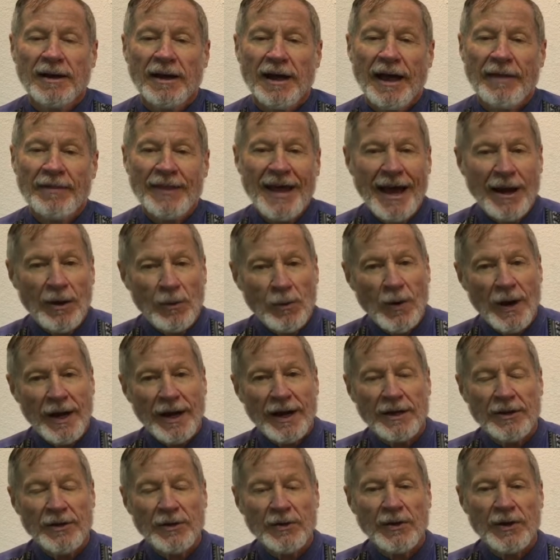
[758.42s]
And that
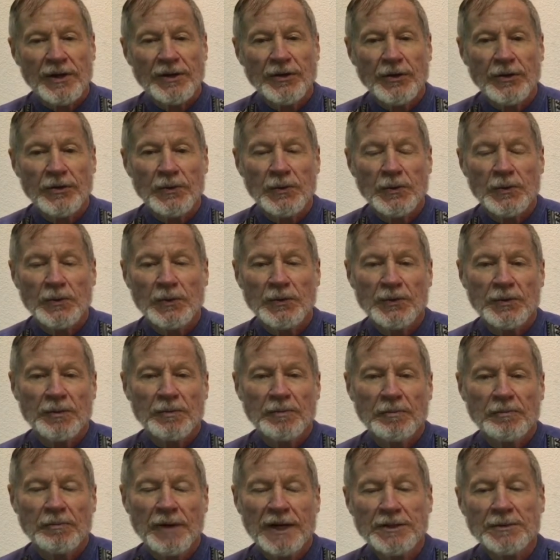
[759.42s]
way you can use
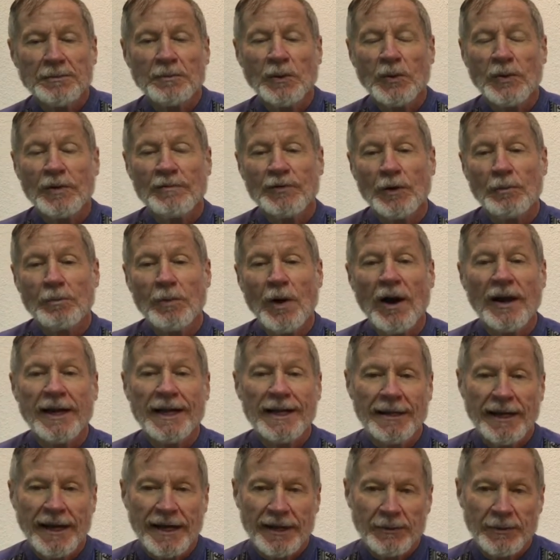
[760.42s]
much more of your body
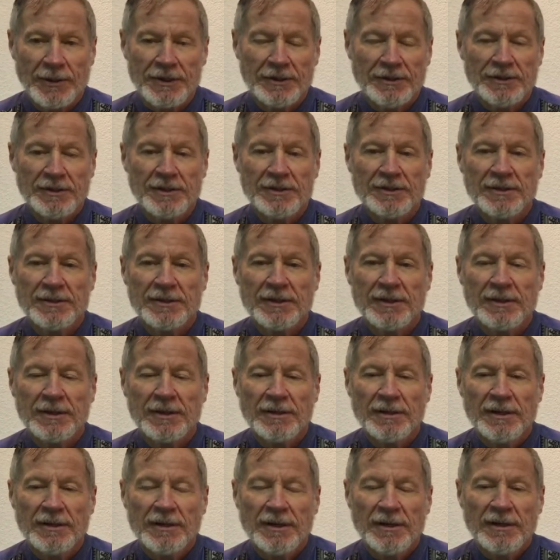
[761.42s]
language.
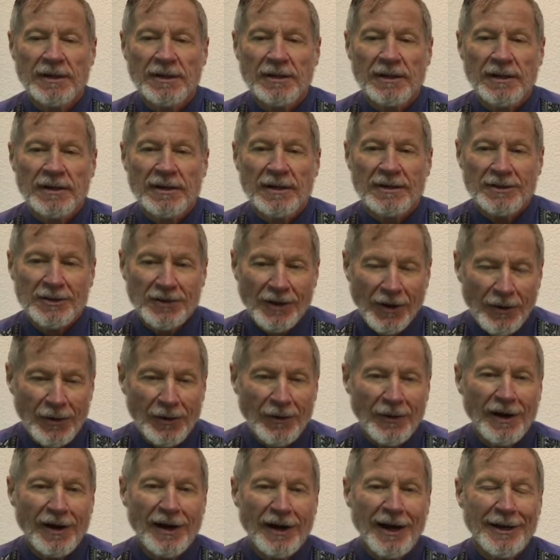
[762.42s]
So
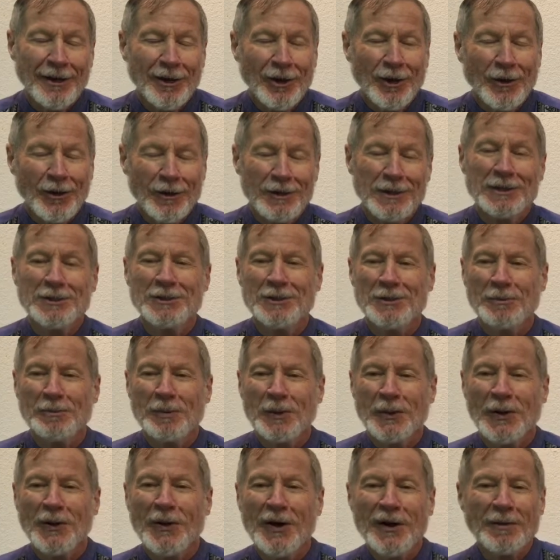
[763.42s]
I encourage you,
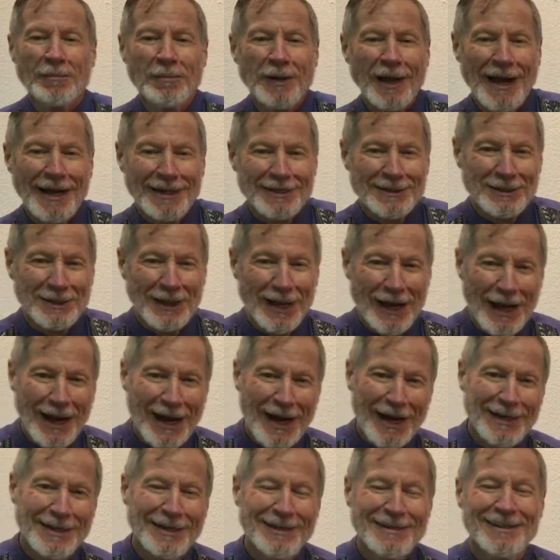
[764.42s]
put on a black
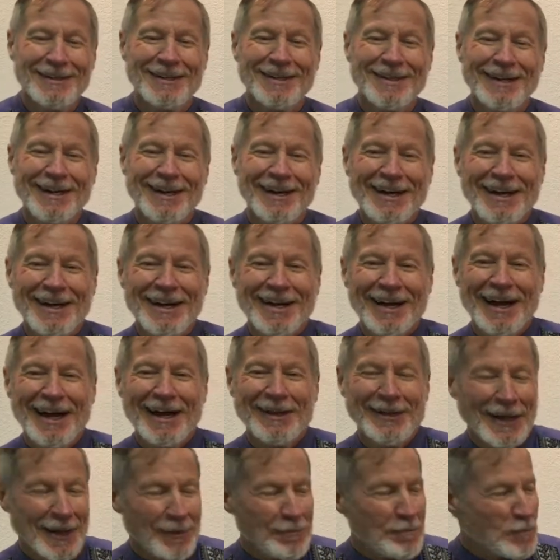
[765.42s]
slide
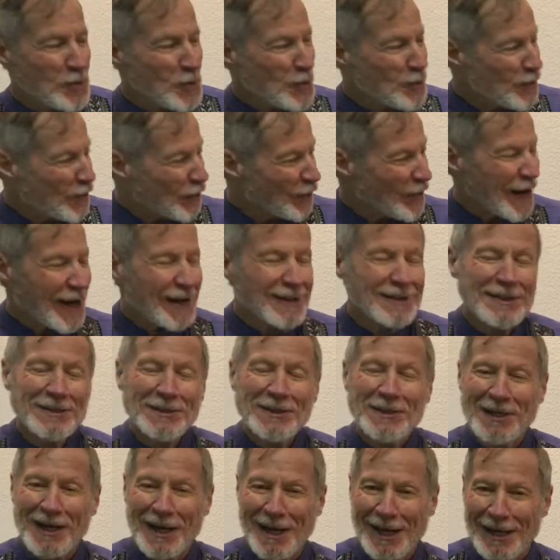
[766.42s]
and then move around the
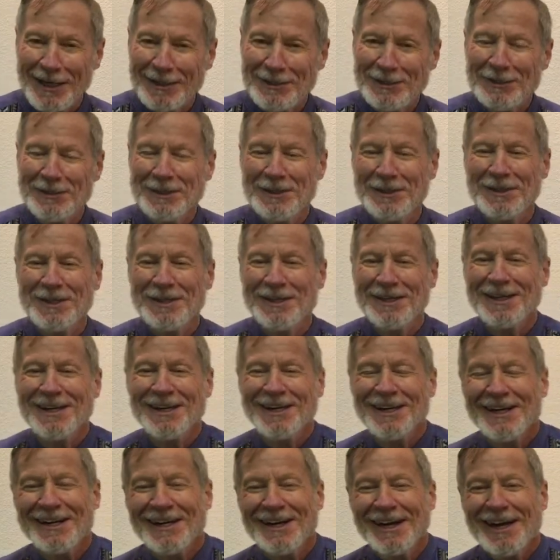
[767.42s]
stage
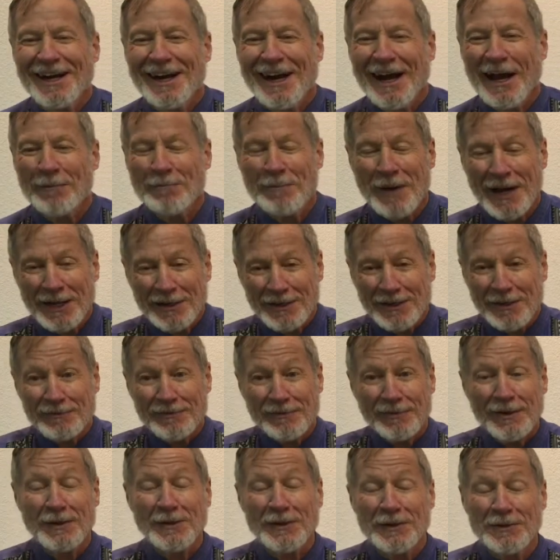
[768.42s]
and make the
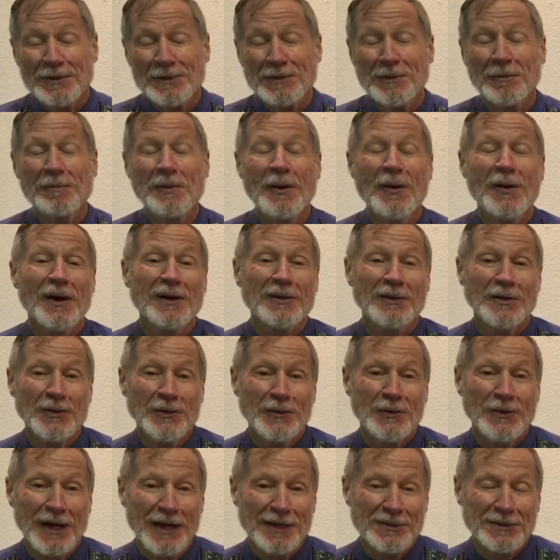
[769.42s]
focus upon
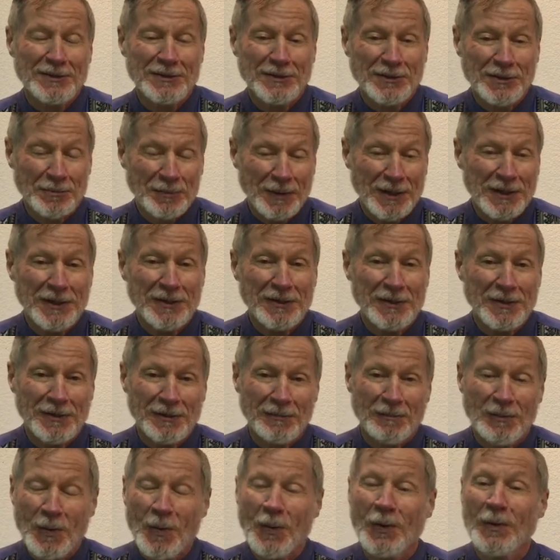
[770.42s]
you as a speaker
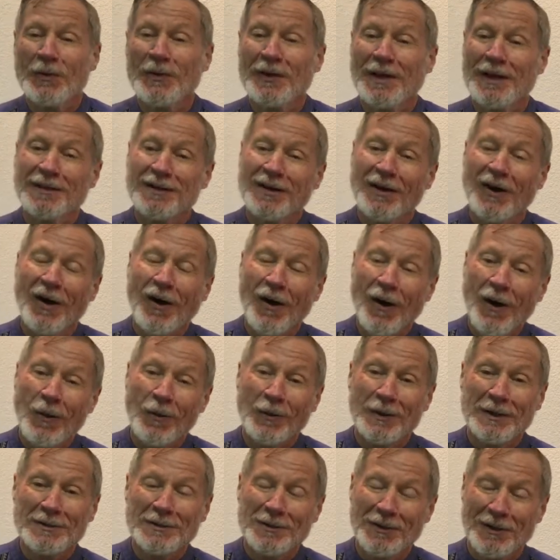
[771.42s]
more than
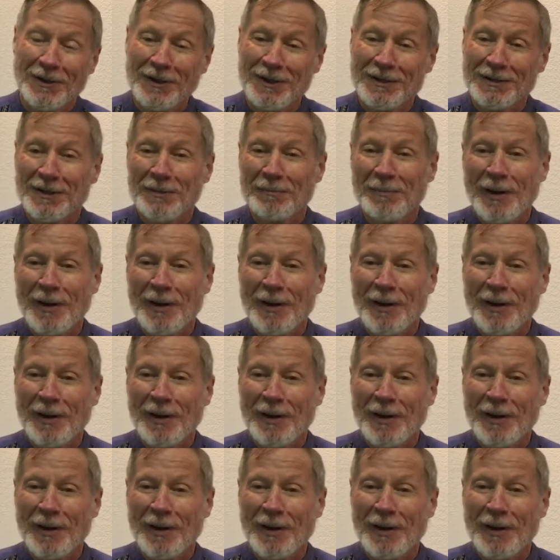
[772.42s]
always on the